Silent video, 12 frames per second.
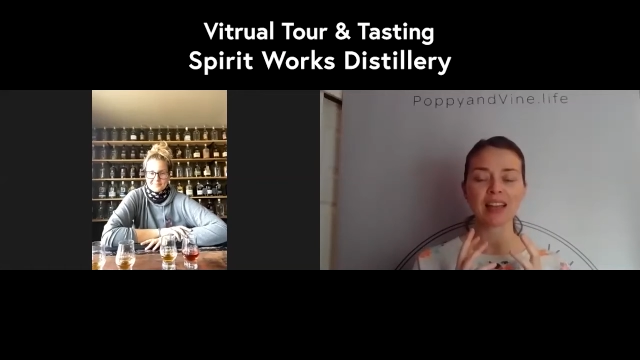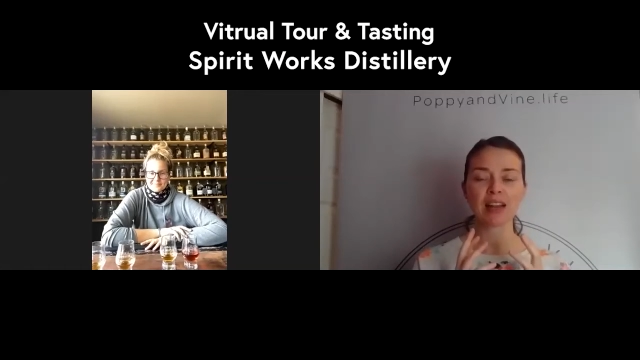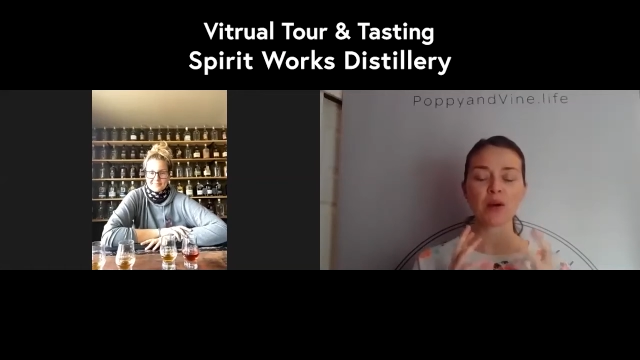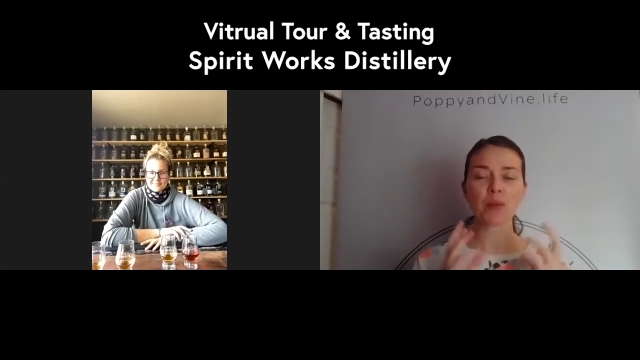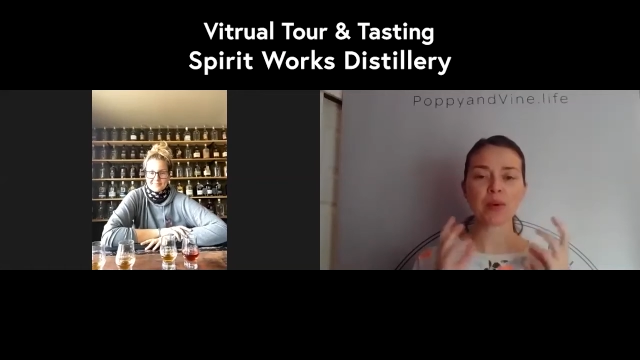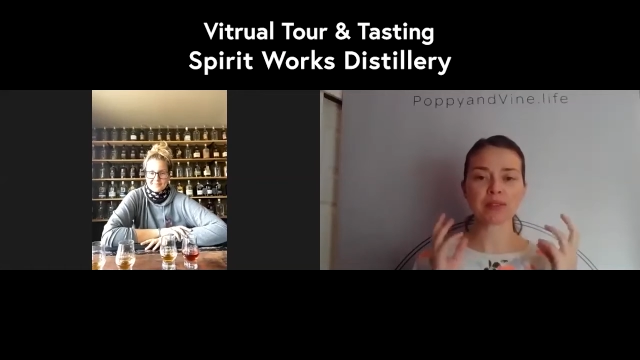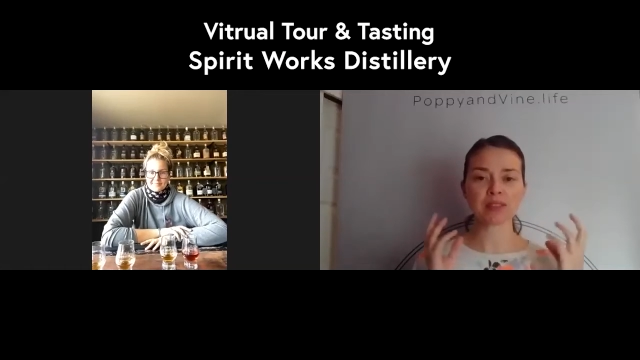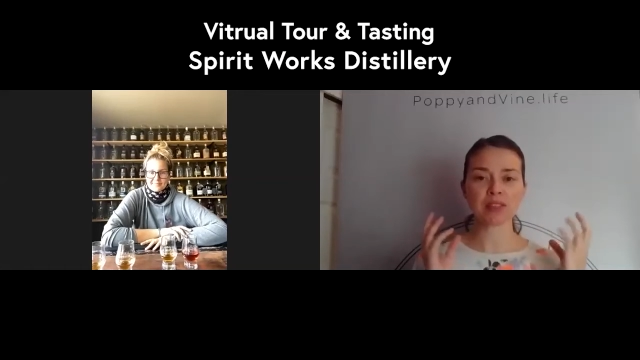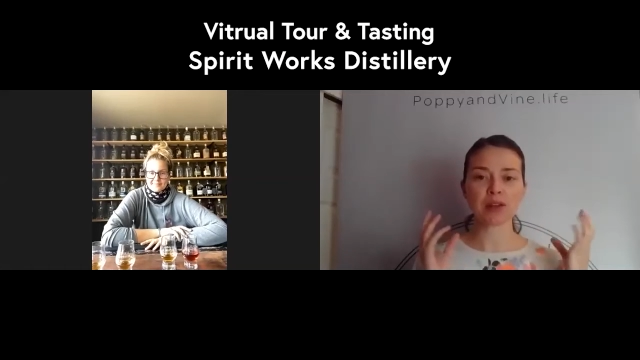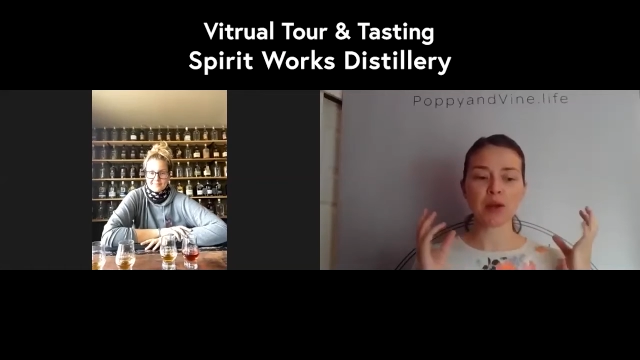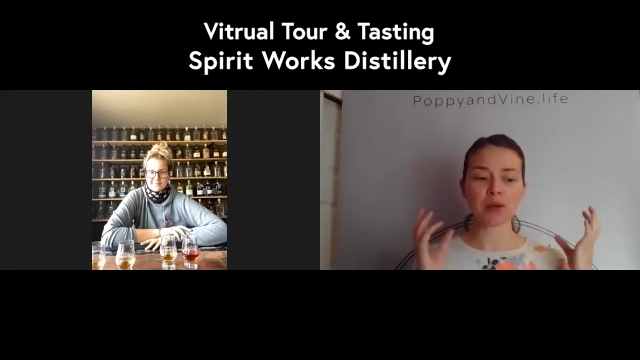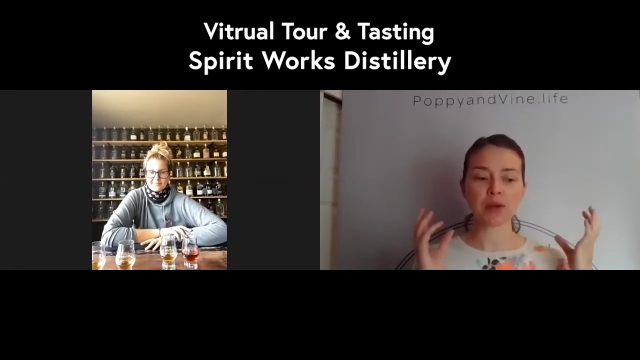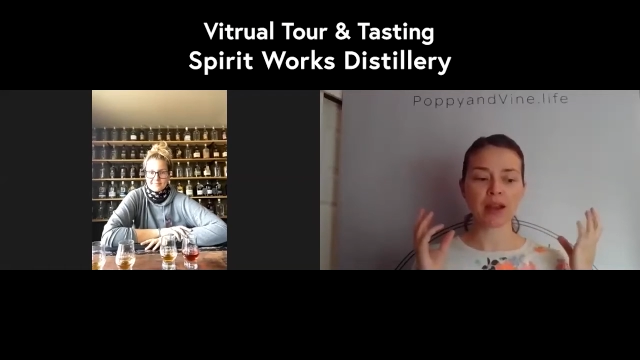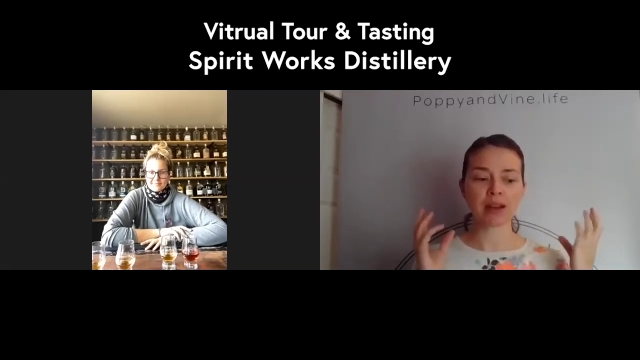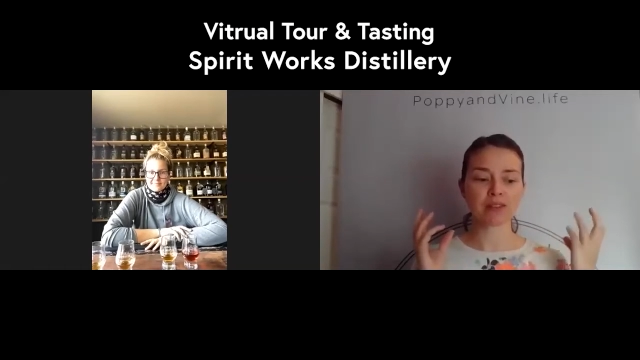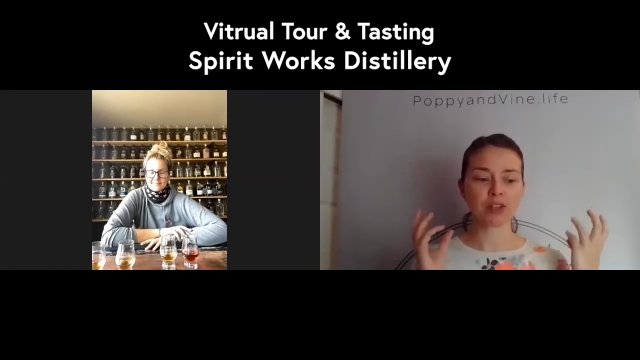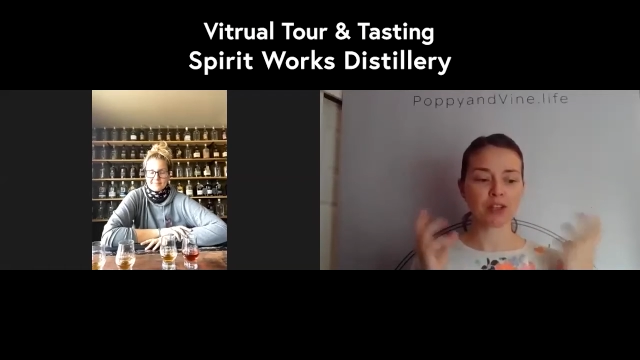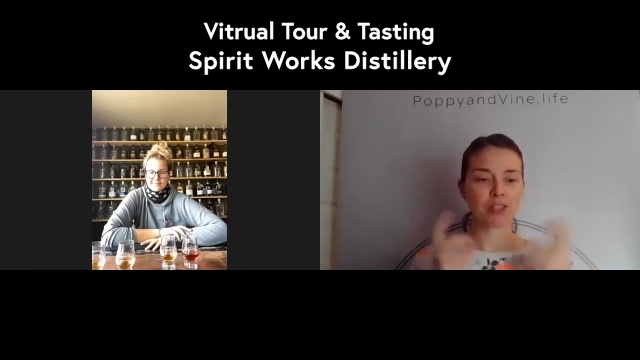It almost, kind
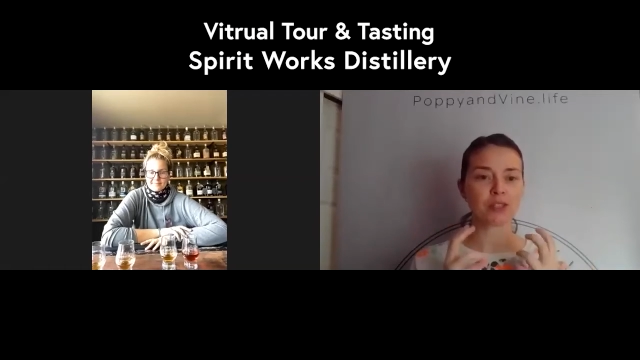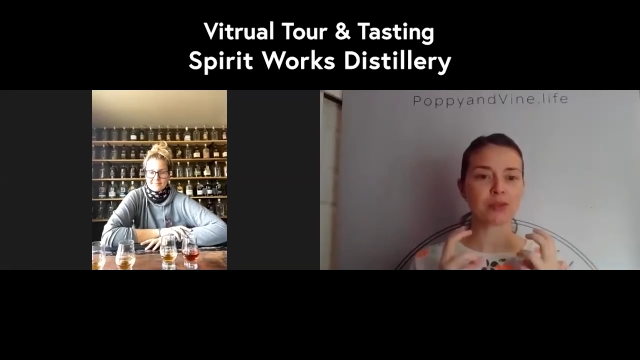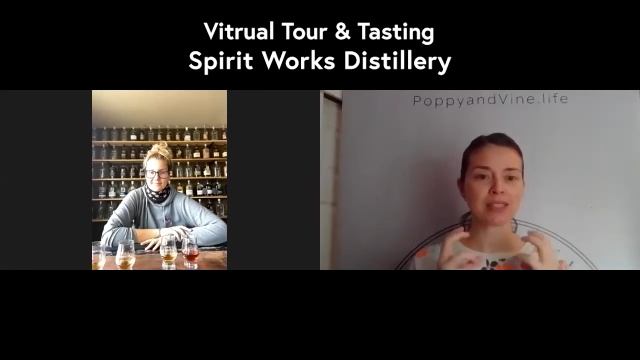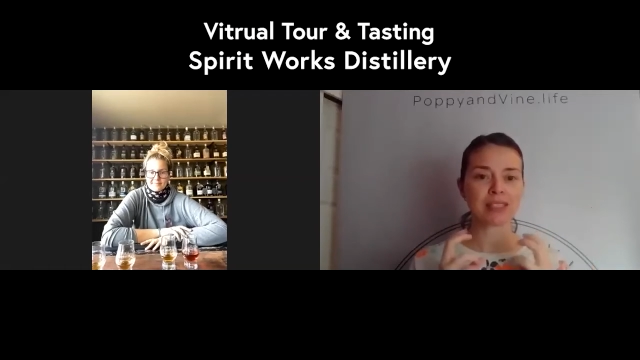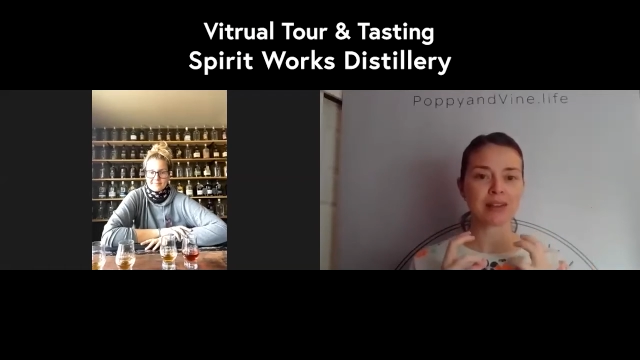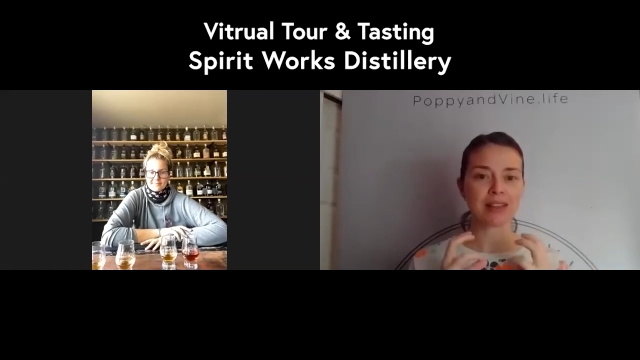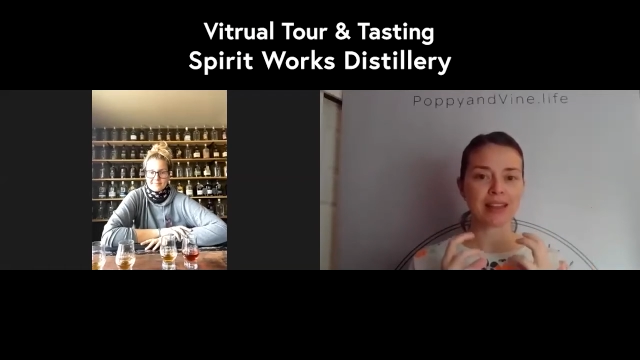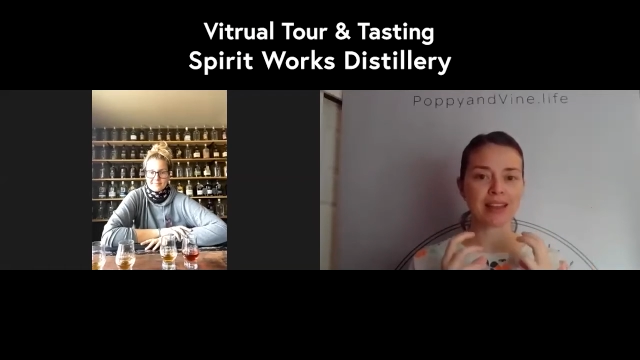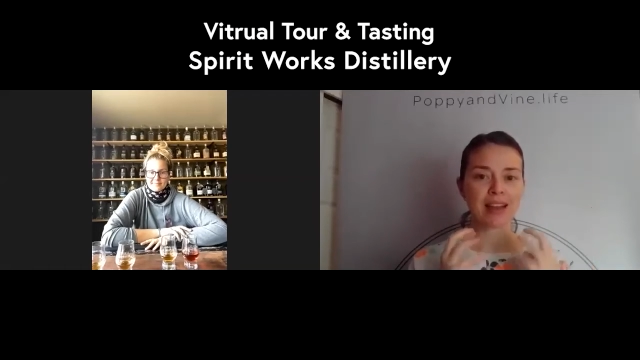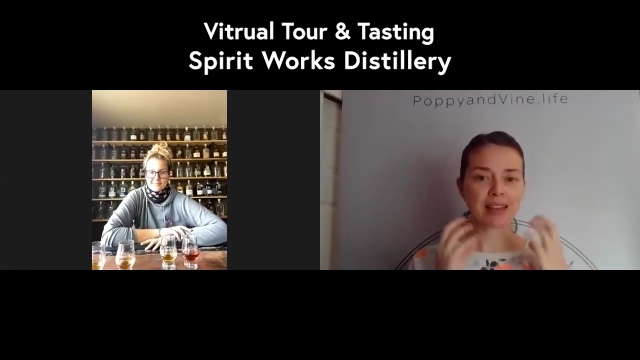of turns you into like